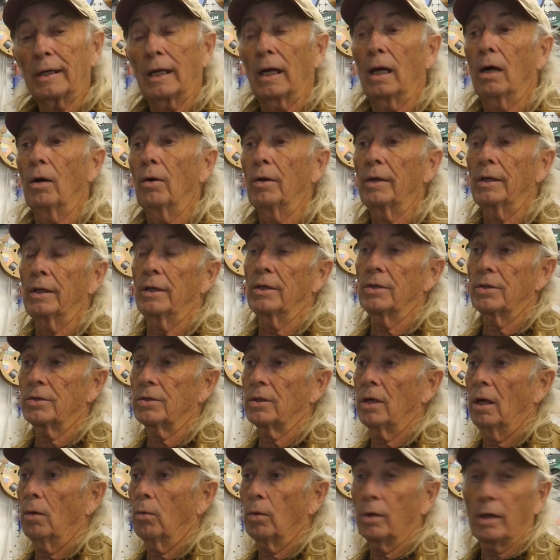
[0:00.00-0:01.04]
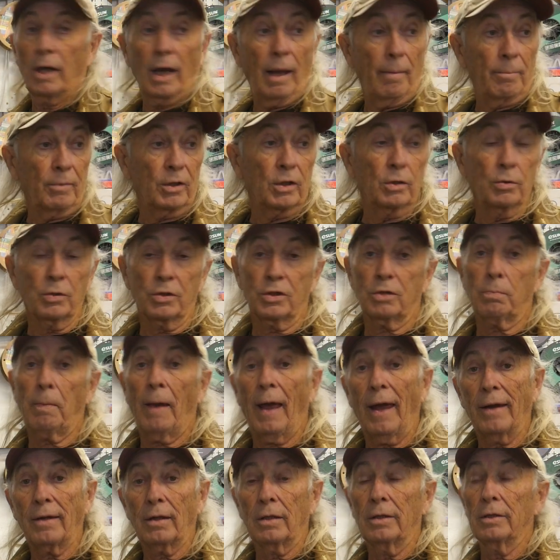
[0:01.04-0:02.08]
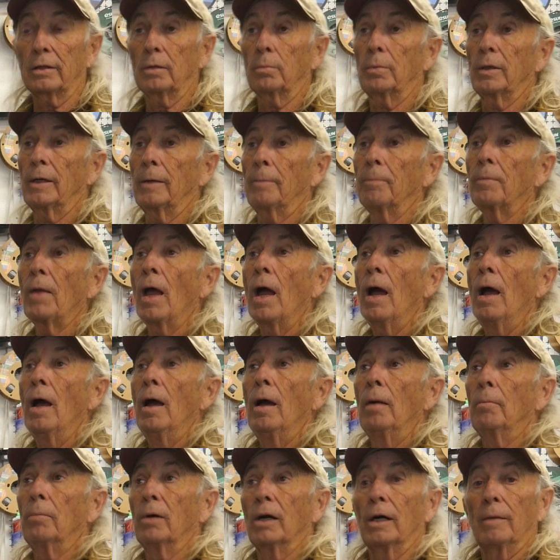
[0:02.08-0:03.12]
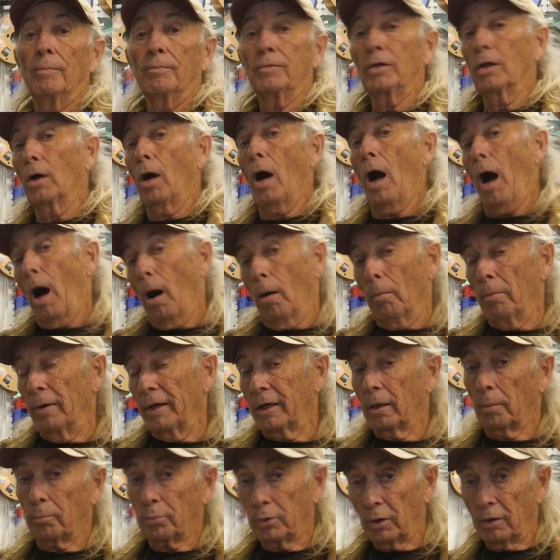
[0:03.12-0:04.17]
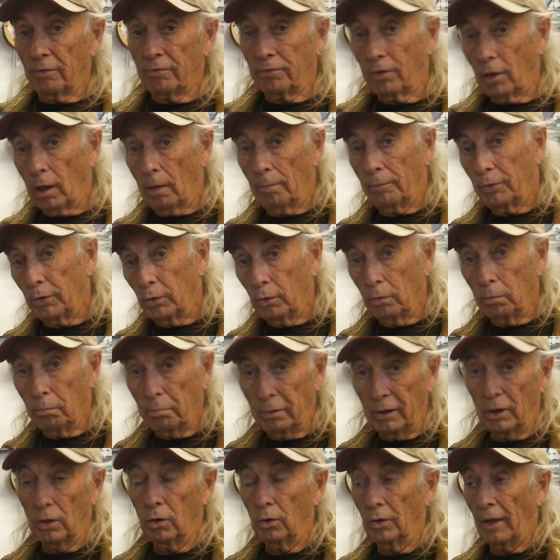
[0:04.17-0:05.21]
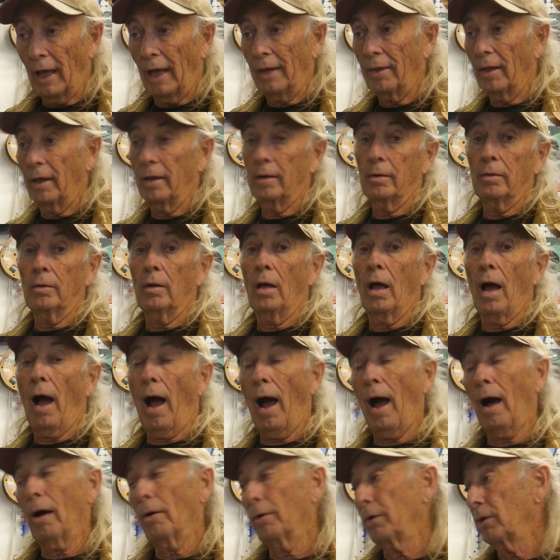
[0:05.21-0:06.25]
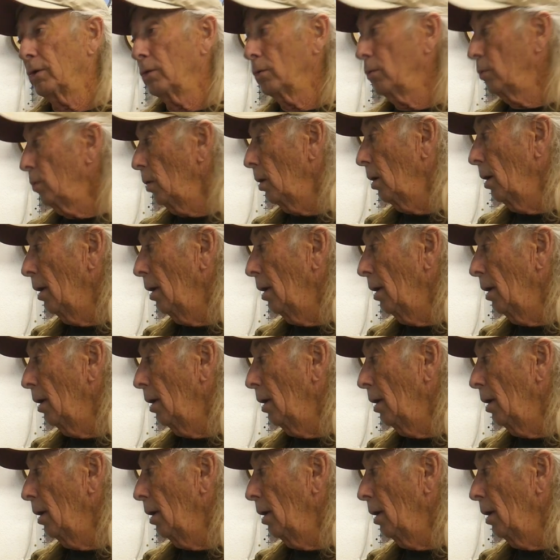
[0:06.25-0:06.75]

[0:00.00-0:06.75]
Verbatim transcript: now is uh, we're gonna, I'm going to expand a little bit. But, you know, how big a print farm do you build? And then how do you